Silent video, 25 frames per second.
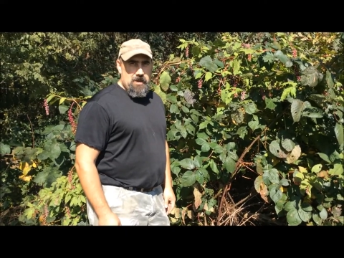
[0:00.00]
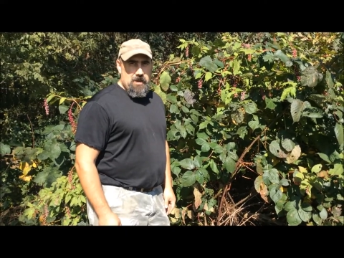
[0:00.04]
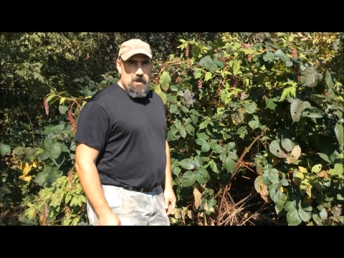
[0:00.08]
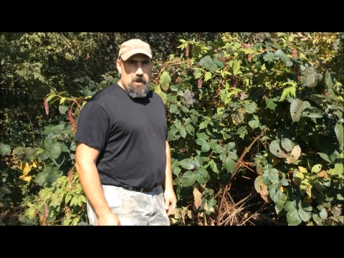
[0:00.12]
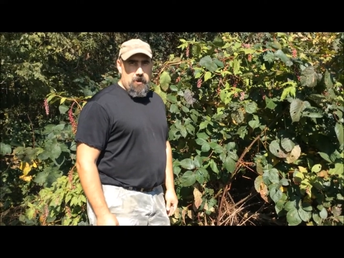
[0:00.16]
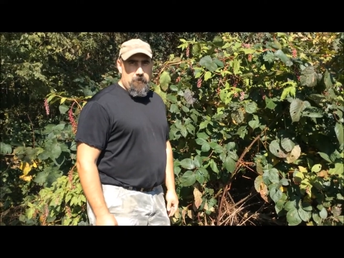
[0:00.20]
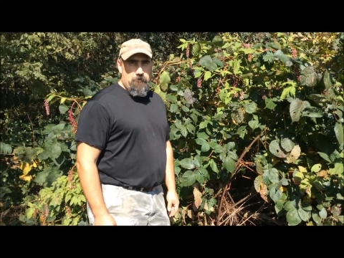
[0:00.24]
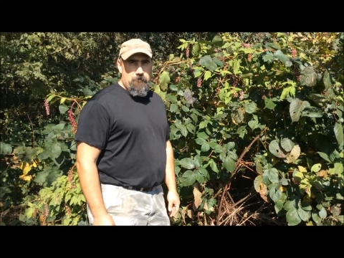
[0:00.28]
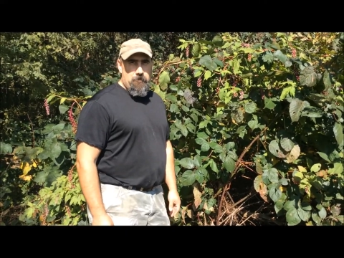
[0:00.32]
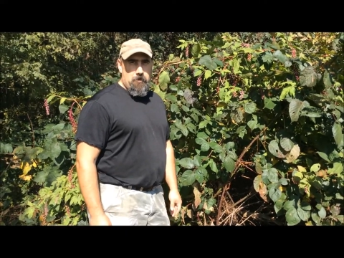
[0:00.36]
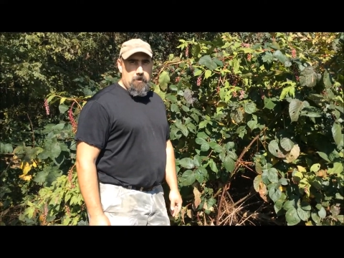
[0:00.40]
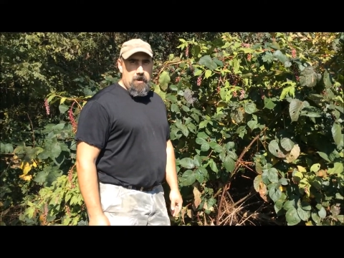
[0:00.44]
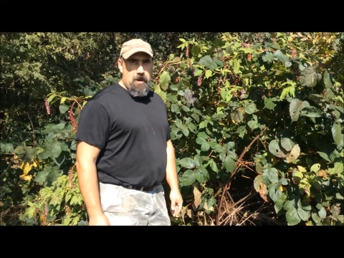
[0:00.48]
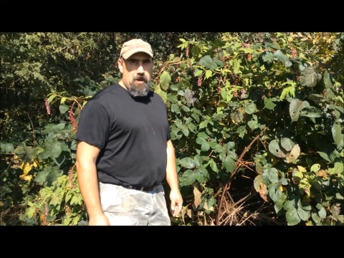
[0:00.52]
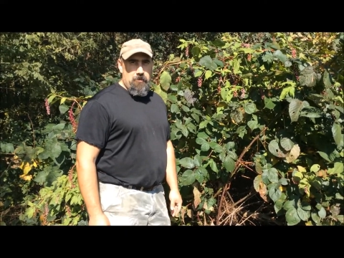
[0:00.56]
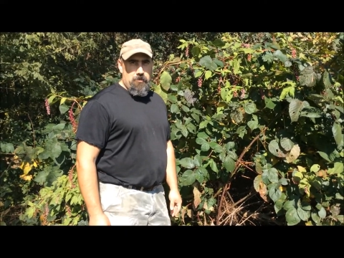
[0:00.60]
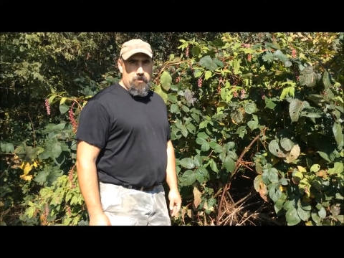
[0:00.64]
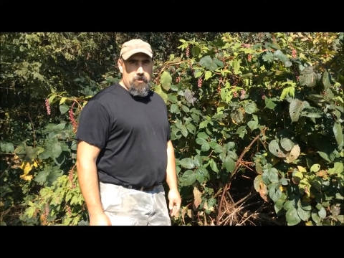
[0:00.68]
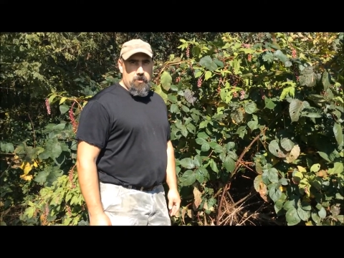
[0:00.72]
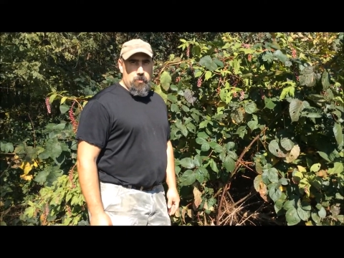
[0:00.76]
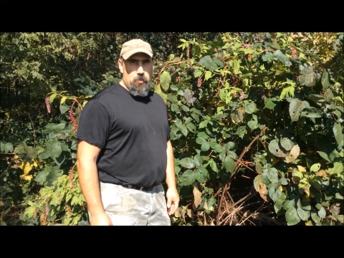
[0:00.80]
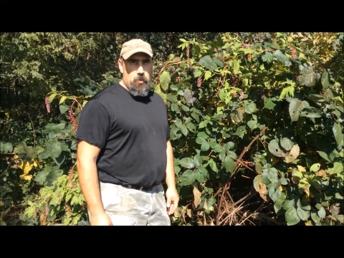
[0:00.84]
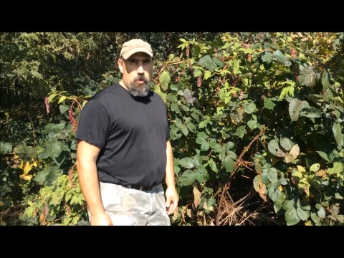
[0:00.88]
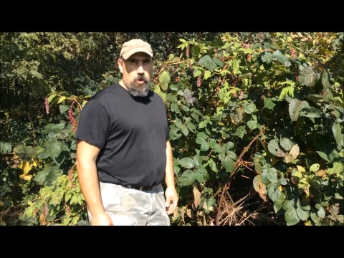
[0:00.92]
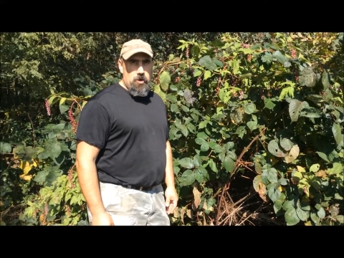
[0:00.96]
Now, if you're out
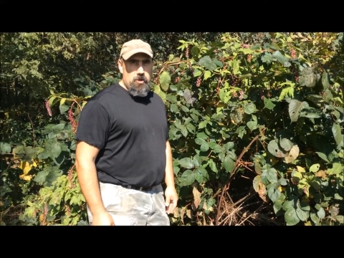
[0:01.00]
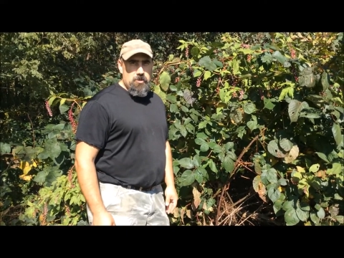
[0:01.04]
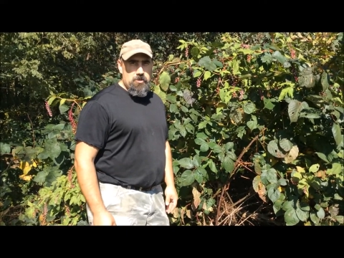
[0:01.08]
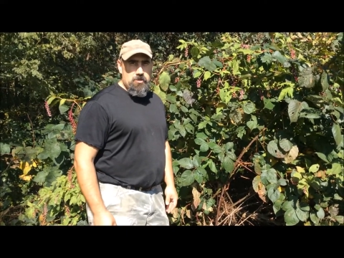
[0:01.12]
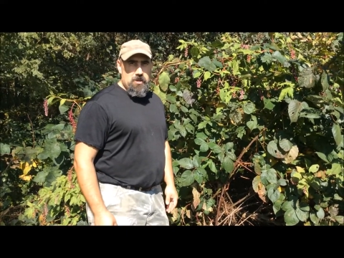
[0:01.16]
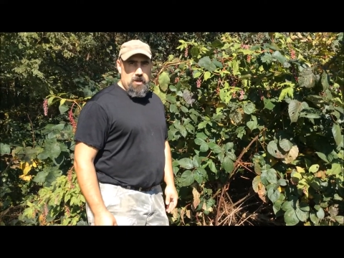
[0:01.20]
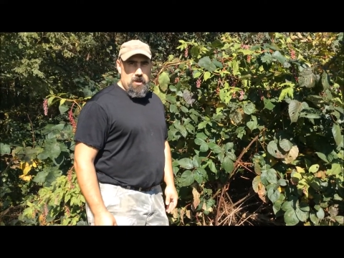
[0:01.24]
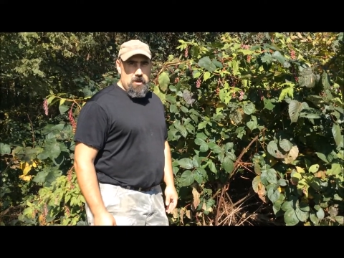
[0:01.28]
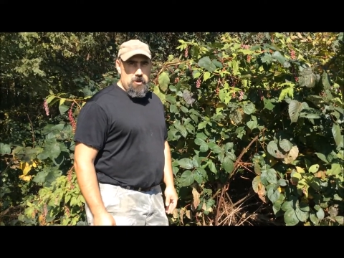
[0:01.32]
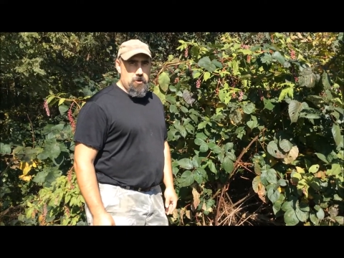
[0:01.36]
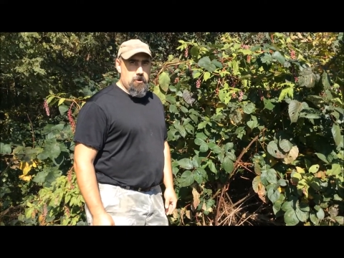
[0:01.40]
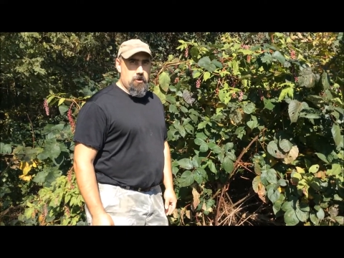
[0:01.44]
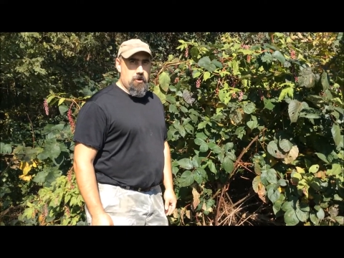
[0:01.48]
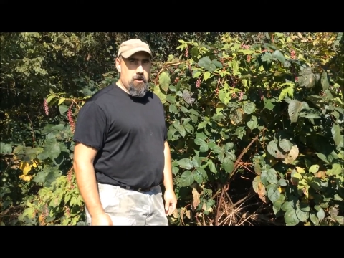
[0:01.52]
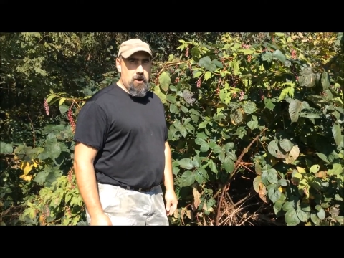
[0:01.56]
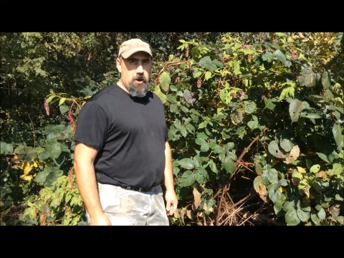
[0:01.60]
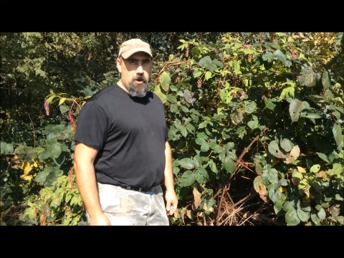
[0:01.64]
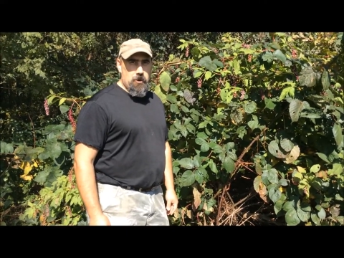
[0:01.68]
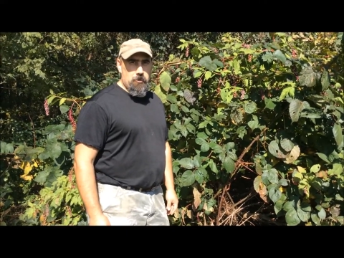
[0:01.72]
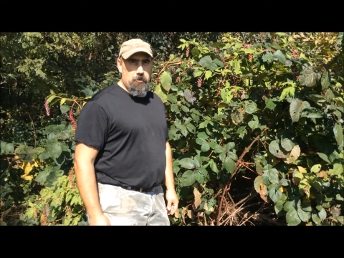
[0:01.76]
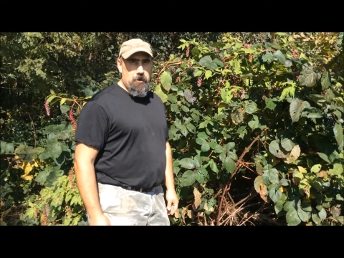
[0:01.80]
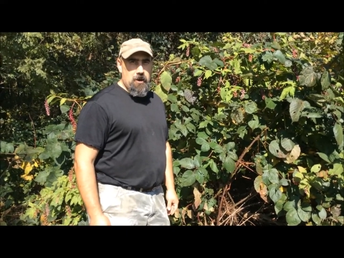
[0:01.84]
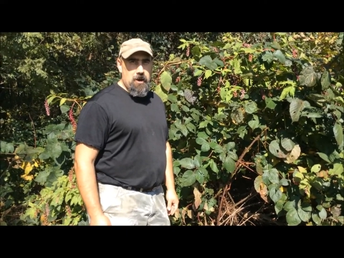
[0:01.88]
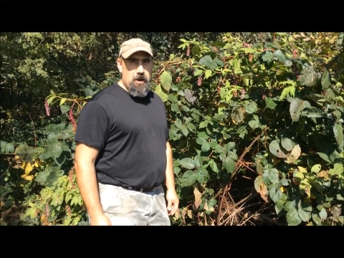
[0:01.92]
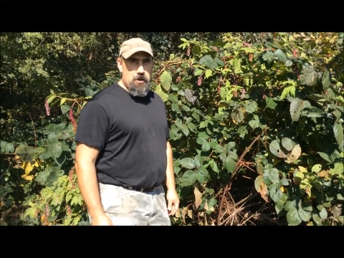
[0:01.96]
in the woods and you're
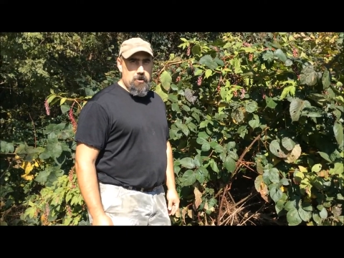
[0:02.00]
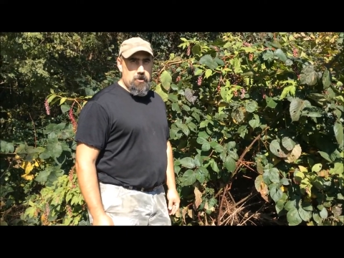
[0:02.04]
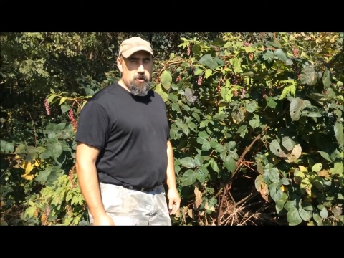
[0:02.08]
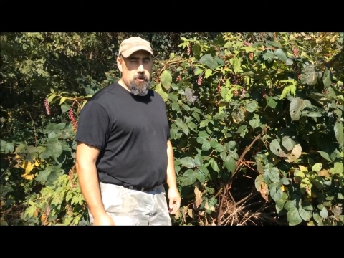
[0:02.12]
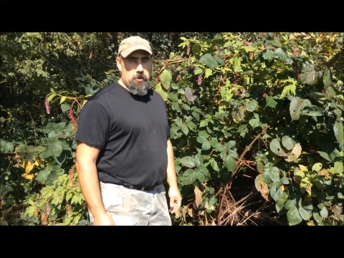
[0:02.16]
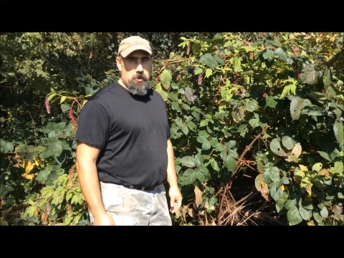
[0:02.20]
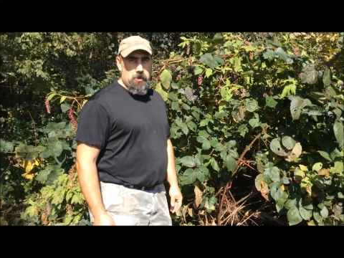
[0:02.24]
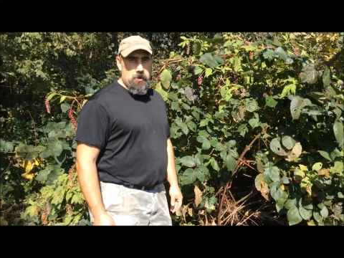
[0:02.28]
hungry and you're